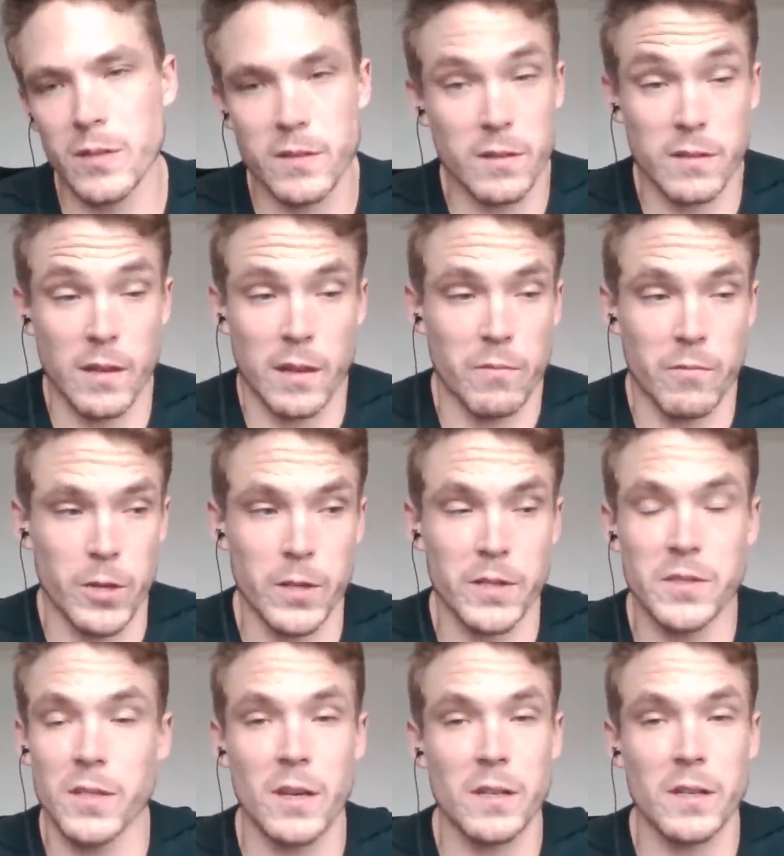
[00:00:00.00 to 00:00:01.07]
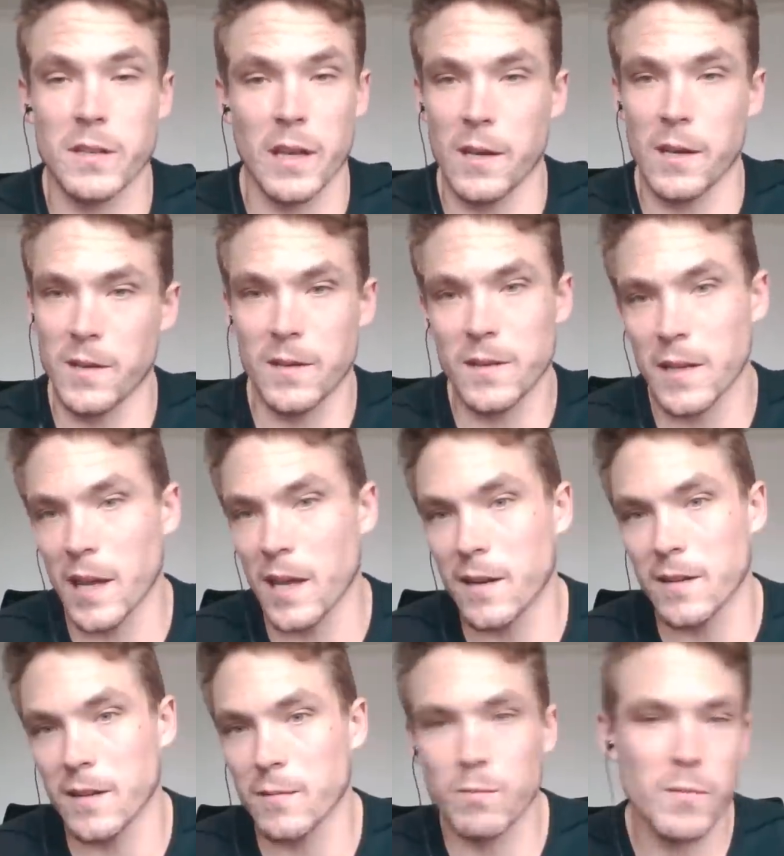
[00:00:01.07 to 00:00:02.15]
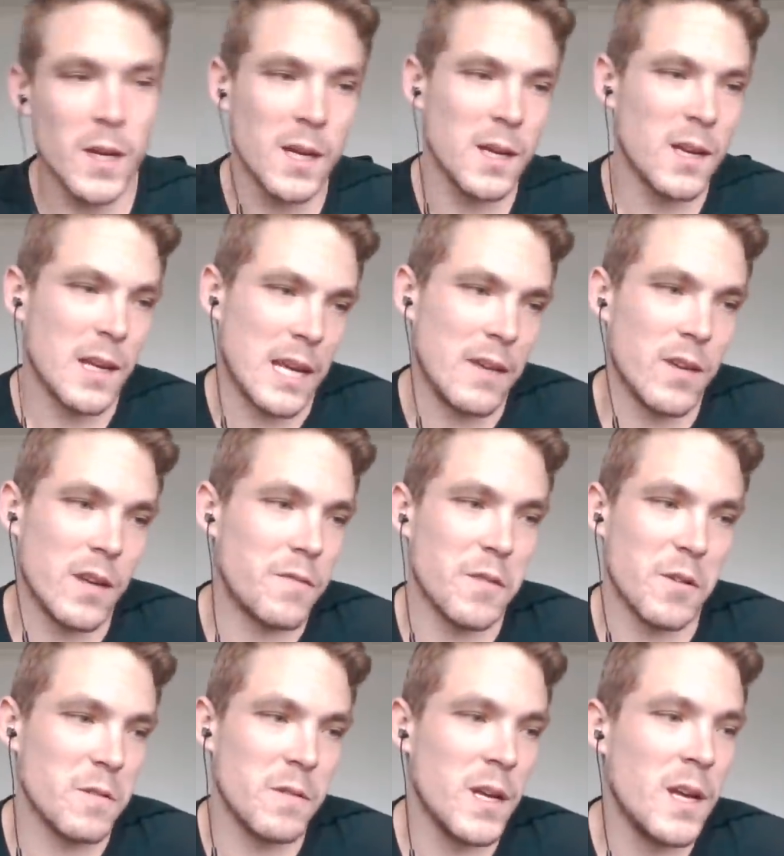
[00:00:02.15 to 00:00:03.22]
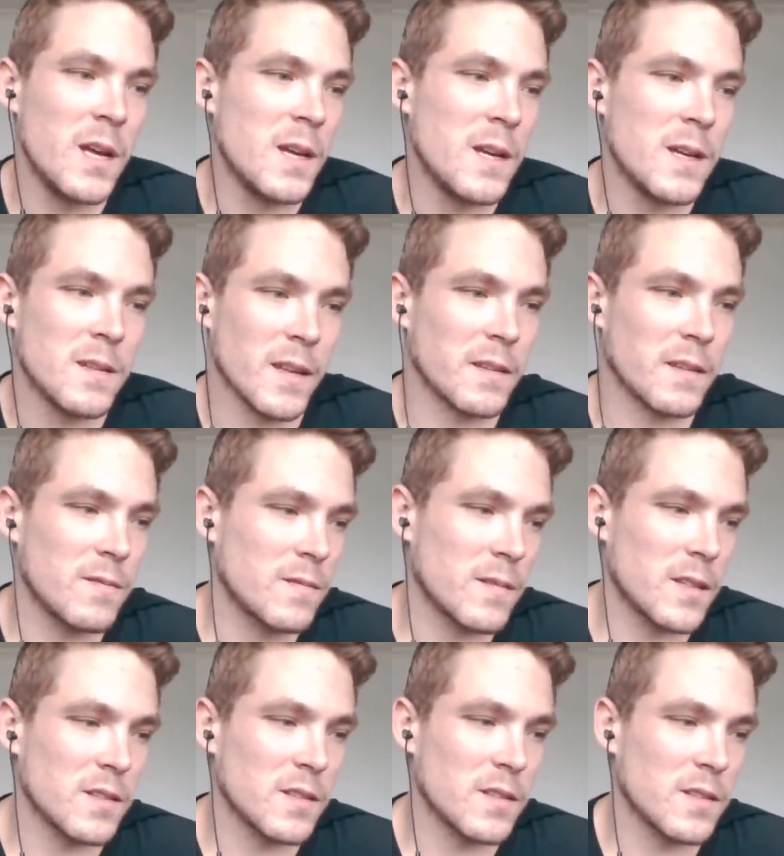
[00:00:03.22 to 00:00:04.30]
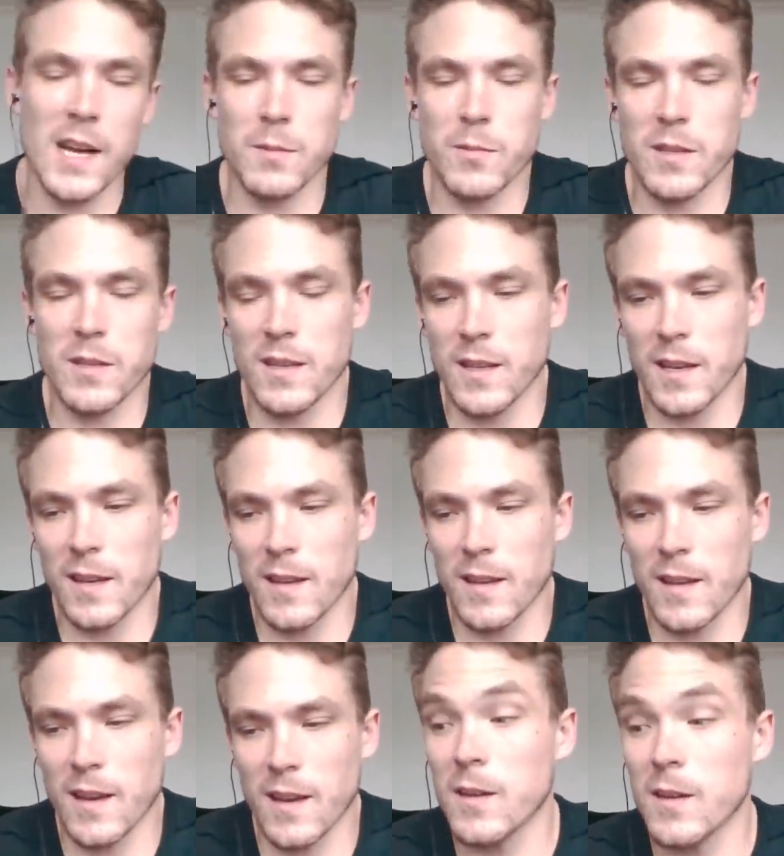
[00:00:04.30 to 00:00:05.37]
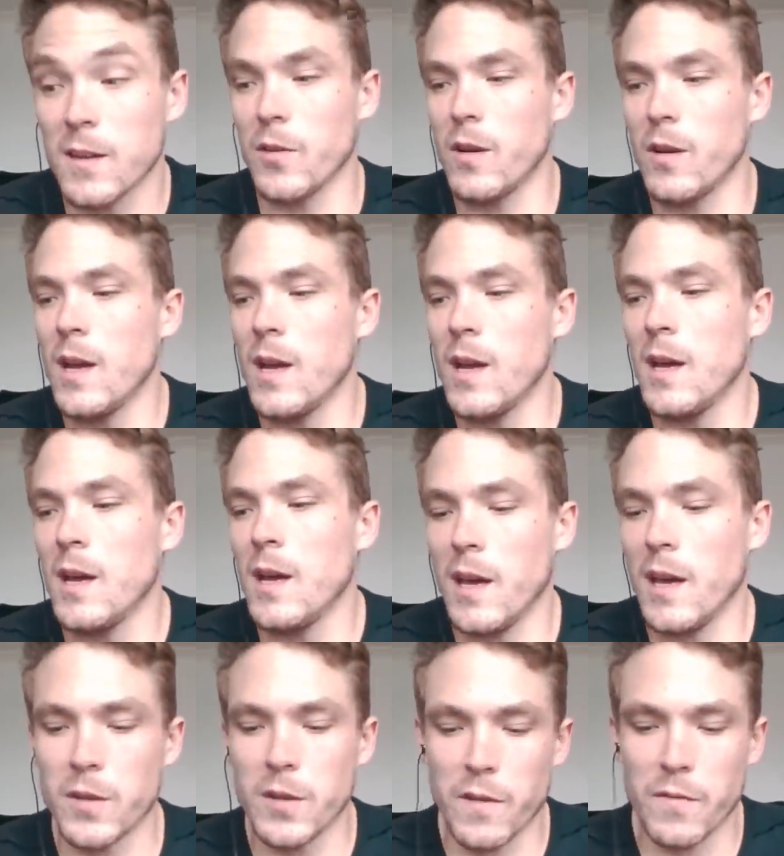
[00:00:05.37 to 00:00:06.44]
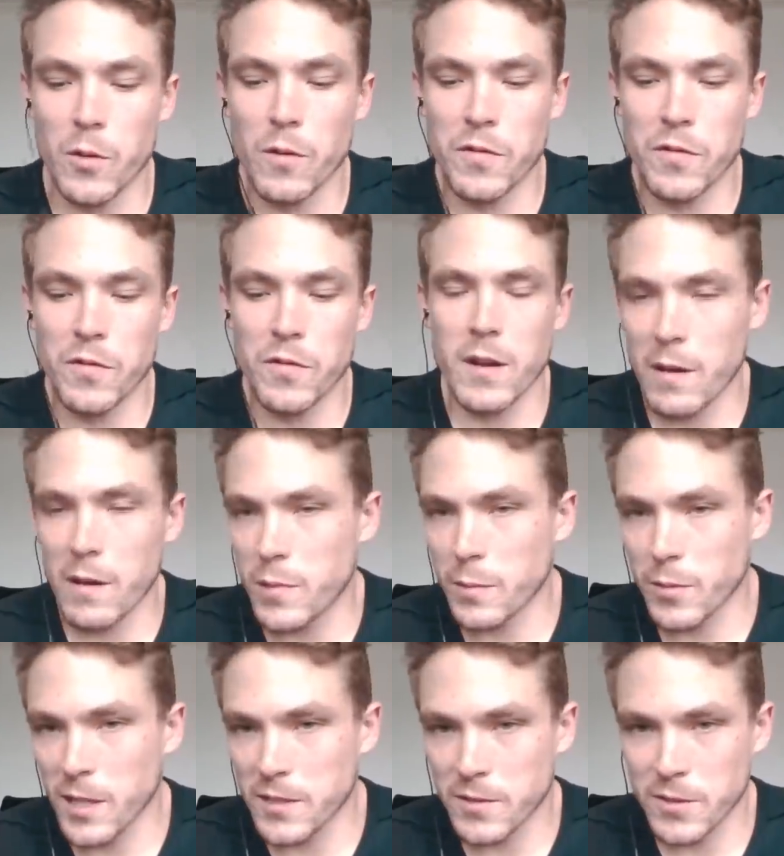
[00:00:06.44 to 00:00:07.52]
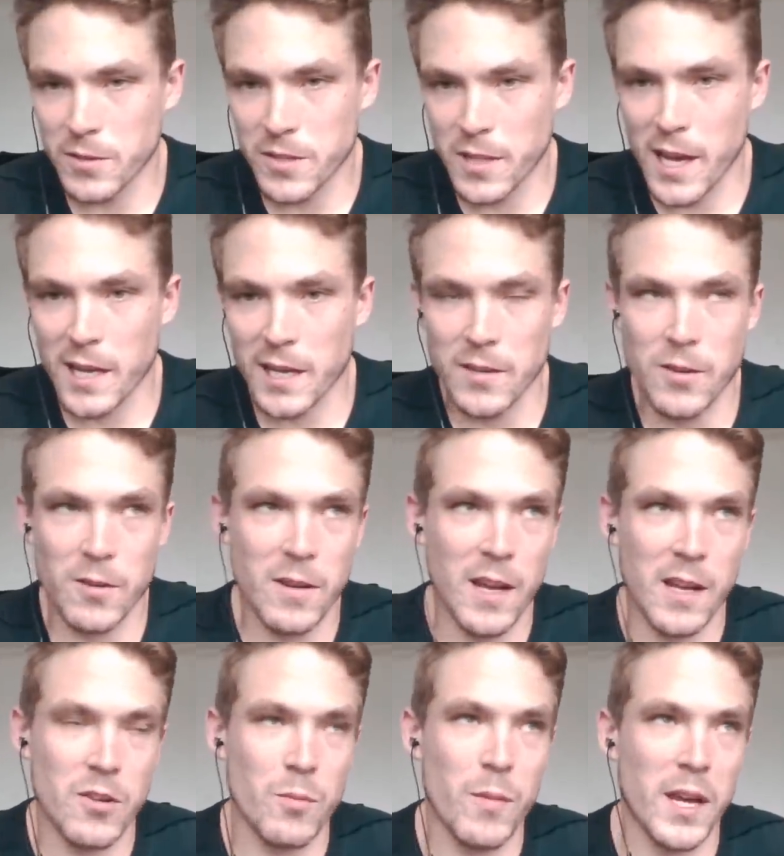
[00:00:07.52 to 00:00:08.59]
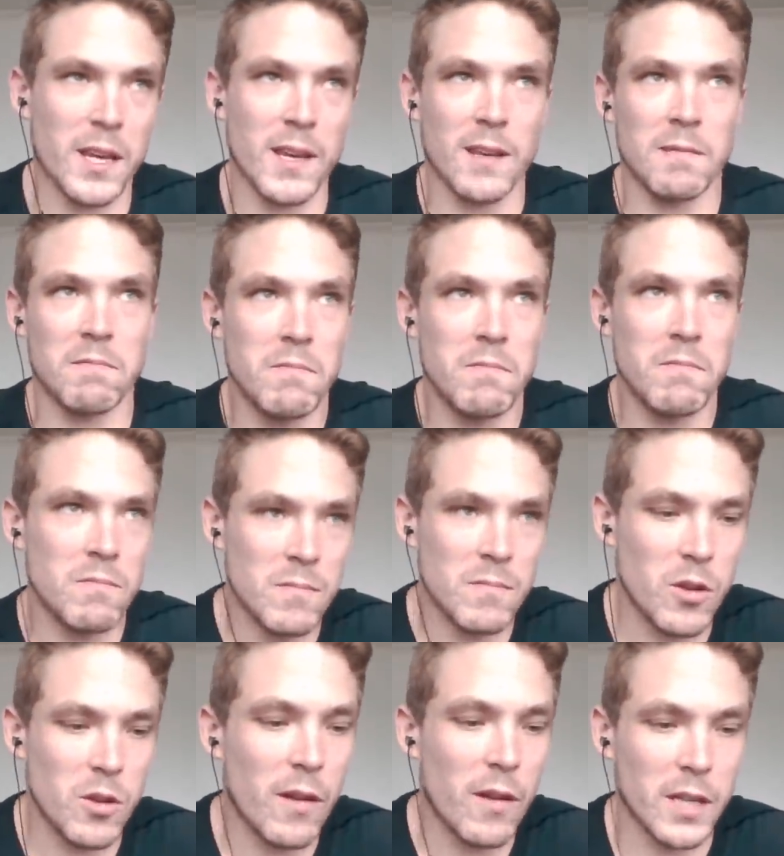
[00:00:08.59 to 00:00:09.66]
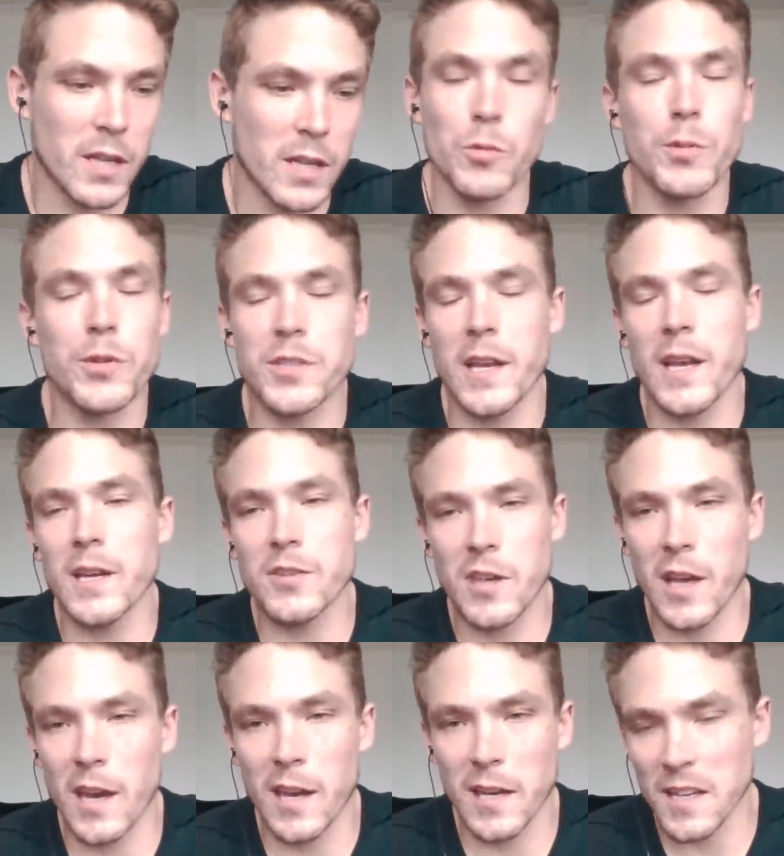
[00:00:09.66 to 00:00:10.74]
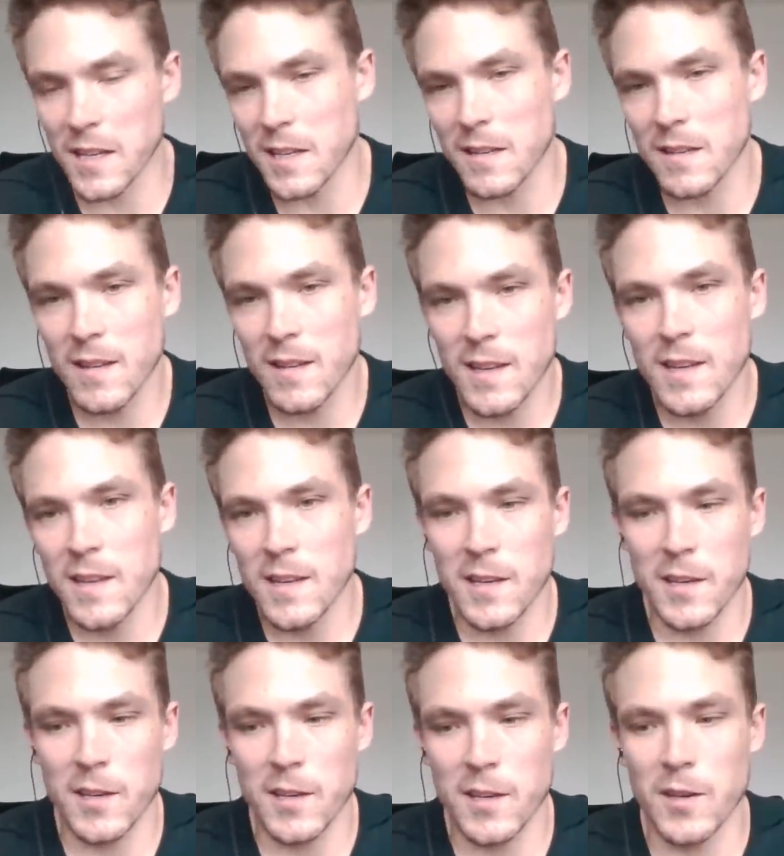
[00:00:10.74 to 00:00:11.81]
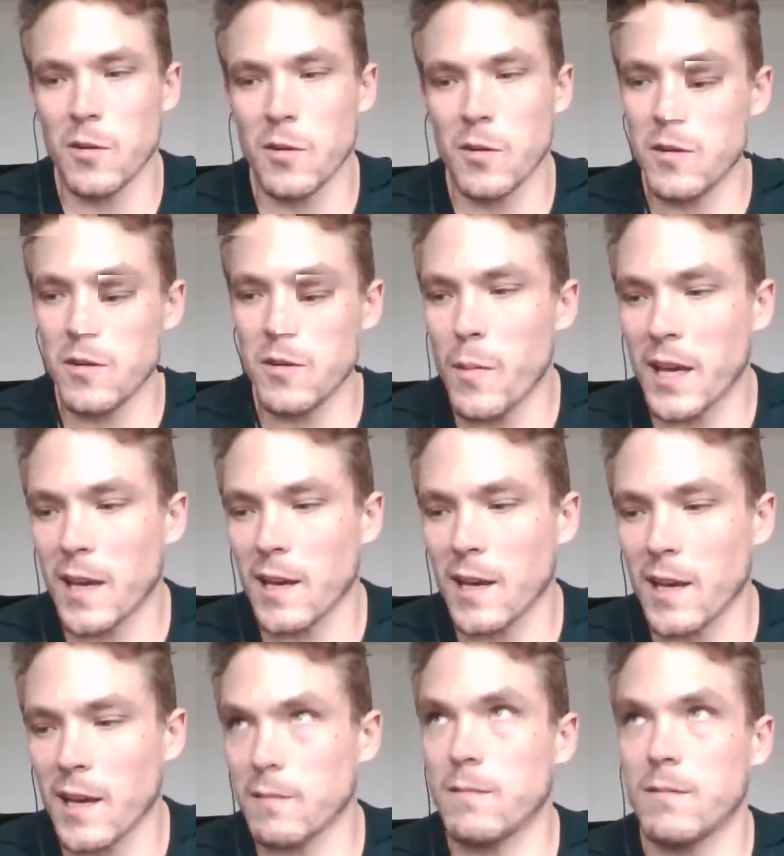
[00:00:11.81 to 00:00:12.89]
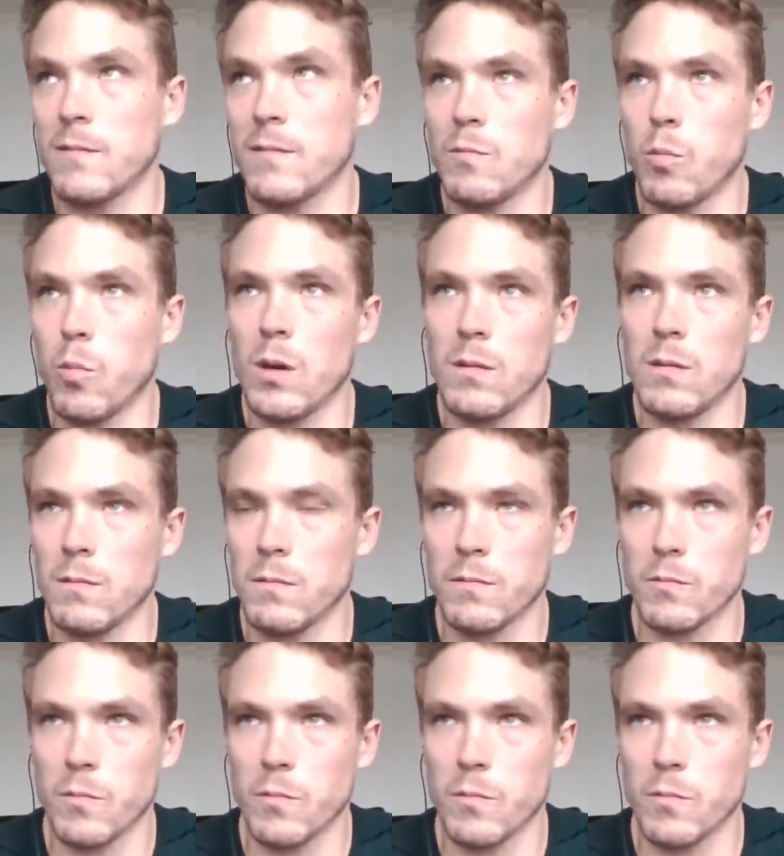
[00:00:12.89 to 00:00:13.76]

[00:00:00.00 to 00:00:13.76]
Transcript: It's just like really sucks to get it to get it in, even if you're like because the concept of that, like I don't know if you're if you're if you have thirty-five big blinds in your stack and you're and you're making and you have like a two percent edge getting it in, you know you're you're making like one. zero